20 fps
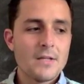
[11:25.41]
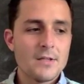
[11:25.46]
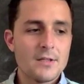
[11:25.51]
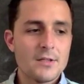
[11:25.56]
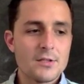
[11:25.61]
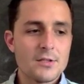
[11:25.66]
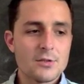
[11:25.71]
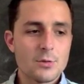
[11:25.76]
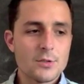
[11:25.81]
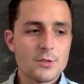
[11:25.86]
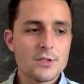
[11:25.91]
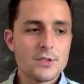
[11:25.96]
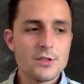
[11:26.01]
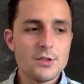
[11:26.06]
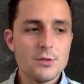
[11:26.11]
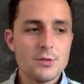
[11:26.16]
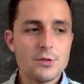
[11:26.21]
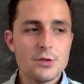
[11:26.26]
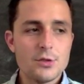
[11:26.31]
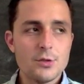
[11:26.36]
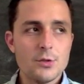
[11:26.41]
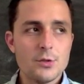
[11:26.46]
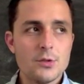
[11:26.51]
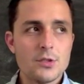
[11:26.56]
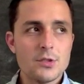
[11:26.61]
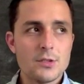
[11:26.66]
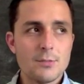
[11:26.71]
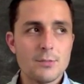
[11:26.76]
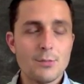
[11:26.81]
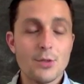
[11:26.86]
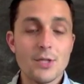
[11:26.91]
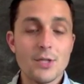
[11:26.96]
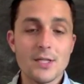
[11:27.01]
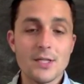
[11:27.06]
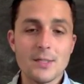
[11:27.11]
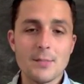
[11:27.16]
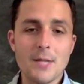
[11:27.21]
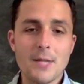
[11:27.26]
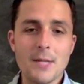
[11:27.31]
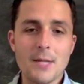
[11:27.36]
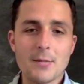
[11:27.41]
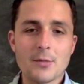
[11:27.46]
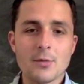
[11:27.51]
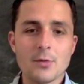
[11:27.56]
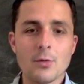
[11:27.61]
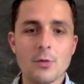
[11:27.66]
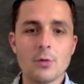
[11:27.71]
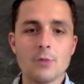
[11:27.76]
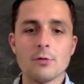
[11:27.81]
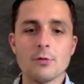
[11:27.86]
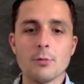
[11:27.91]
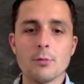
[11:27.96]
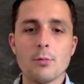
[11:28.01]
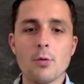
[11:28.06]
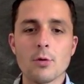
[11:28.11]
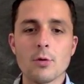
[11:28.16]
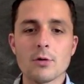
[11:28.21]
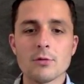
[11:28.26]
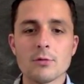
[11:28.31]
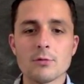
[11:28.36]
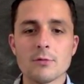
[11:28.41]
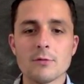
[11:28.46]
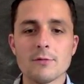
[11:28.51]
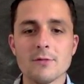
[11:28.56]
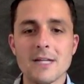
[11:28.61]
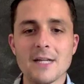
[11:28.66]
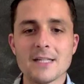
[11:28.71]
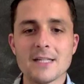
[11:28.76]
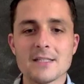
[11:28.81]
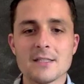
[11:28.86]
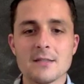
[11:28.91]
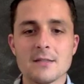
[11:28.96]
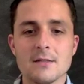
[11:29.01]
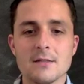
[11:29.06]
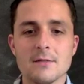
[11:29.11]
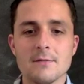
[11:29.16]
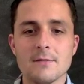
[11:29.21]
the sources you choose to put in a paper or a report reflect